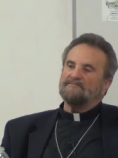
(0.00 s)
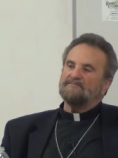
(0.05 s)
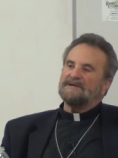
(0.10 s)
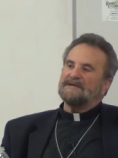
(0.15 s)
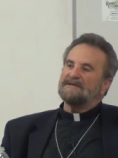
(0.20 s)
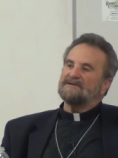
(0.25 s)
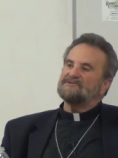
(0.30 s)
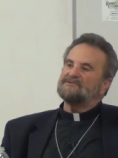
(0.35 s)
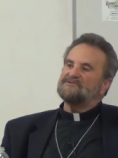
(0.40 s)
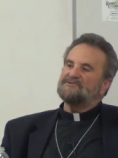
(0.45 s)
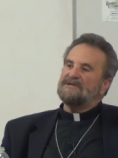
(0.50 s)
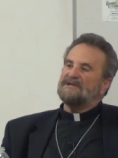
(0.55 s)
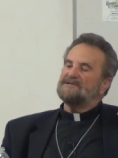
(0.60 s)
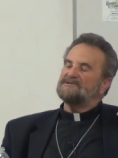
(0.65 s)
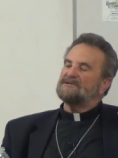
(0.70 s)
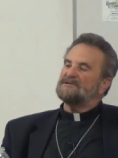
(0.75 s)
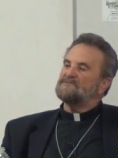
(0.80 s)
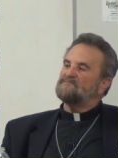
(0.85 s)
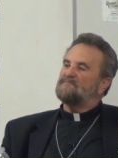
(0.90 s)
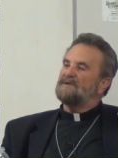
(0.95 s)
because
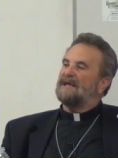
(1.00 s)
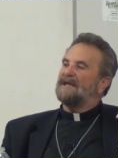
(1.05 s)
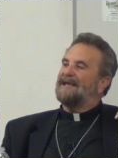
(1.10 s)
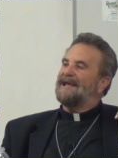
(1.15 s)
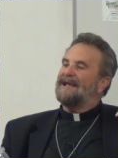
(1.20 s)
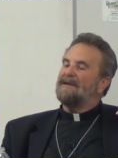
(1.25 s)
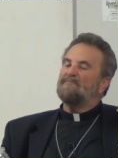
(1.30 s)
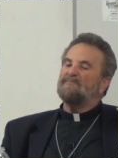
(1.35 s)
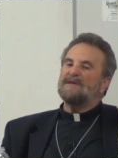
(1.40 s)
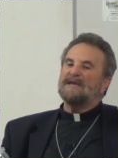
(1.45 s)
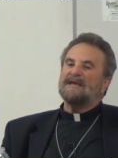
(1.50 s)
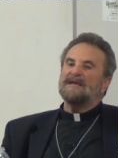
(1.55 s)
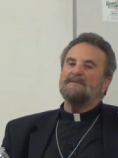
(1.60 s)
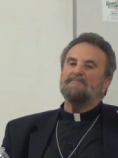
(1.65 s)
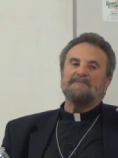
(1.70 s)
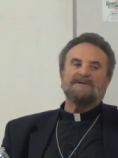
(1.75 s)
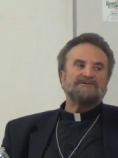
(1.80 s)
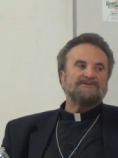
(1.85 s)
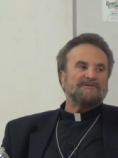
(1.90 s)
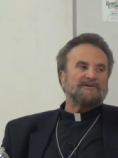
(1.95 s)
Jesus became the
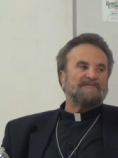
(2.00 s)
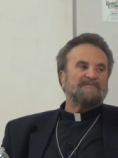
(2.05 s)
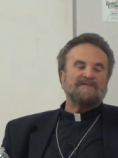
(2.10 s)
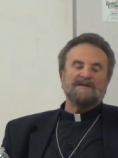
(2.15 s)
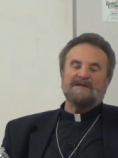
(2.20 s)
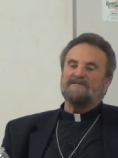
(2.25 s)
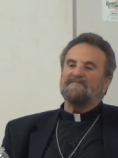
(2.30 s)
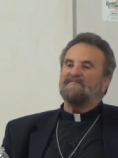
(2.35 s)
image of the